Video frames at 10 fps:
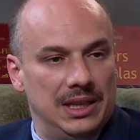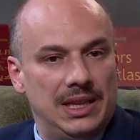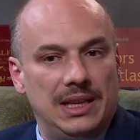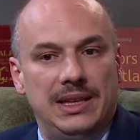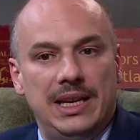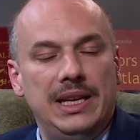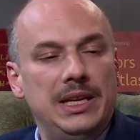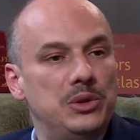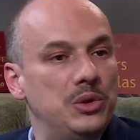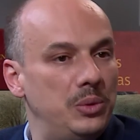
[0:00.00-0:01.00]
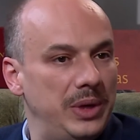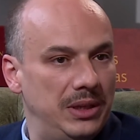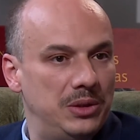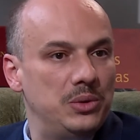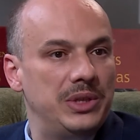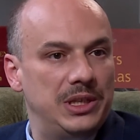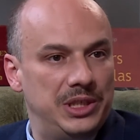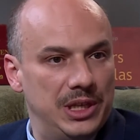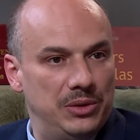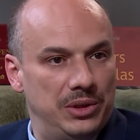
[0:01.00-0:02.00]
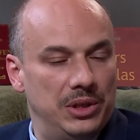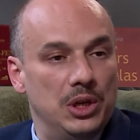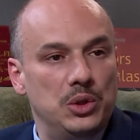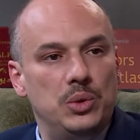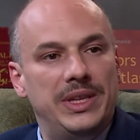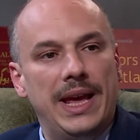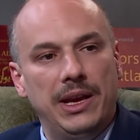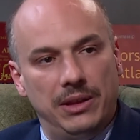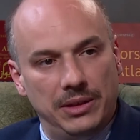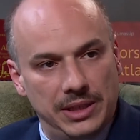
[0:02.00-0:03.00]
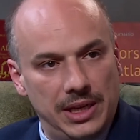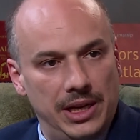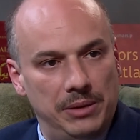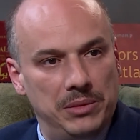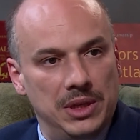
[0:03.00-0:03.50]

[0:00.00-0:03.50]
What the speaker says: that they need to read to their children, to take the time,